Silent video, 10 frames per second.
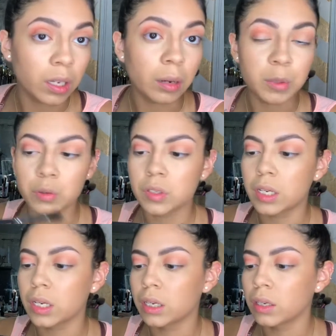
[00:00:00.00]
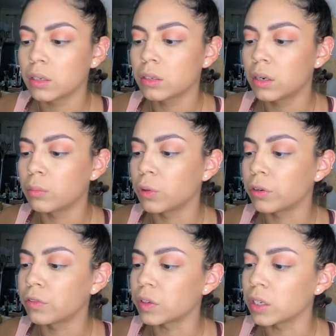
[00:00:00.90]
And I'm using a
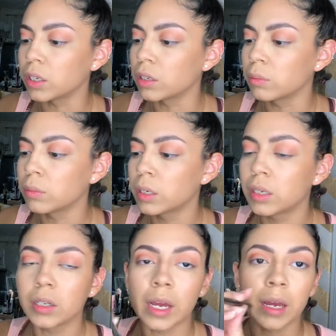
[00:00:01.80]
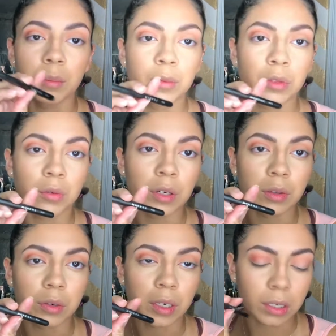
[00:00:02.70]
Morphe
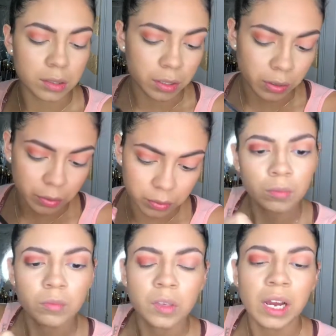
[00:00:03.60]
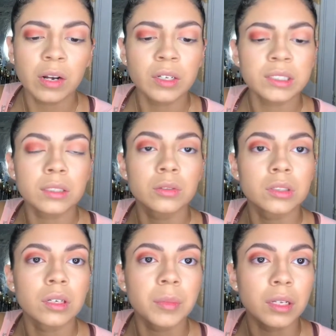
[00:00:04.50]
M330. I know I said this was
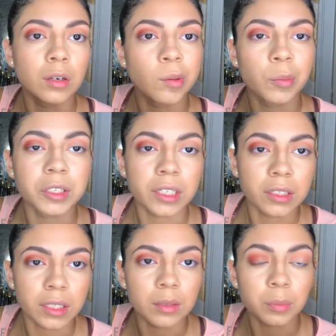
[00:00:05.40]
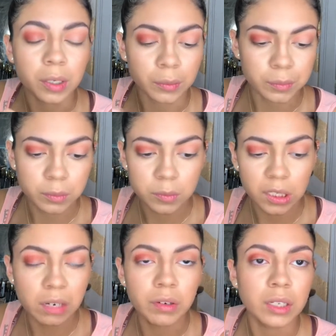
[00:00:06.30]
going to be a little bit more delicate, but it
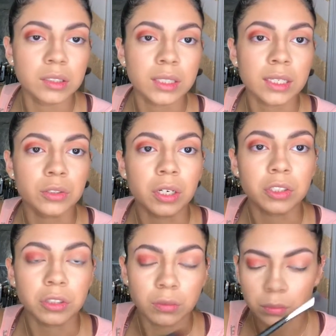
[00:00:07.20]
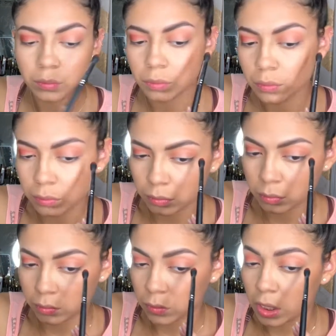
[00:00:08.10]
never ends in that direction.
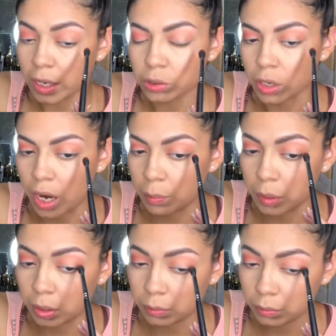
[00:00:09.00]
I tried, but...